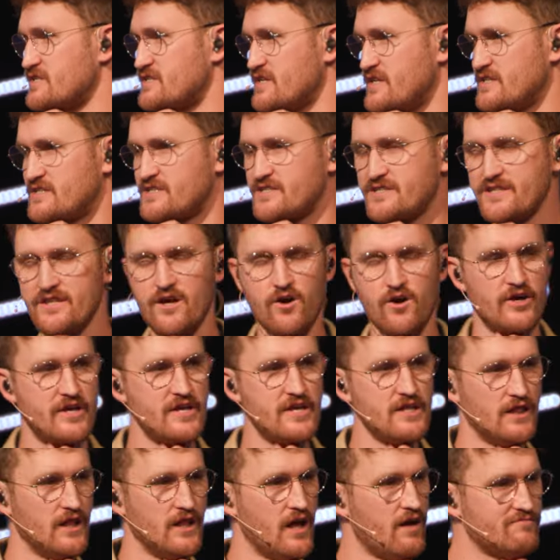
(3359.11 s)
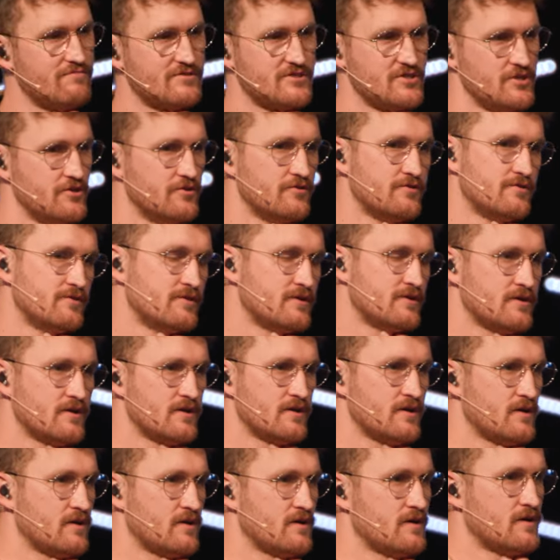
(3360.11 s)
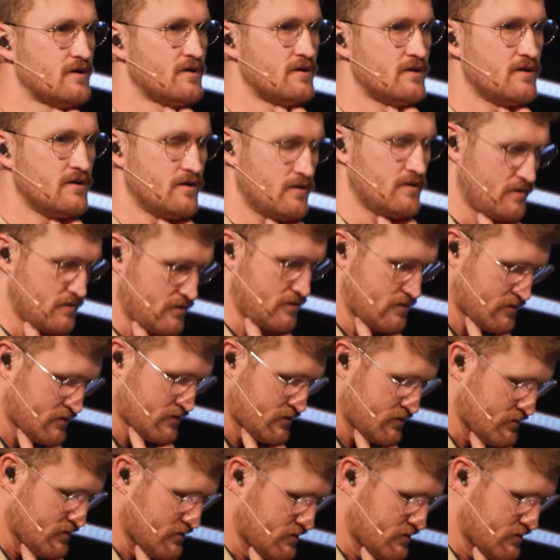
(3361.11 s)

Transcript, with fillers: It's, no, he loves you. The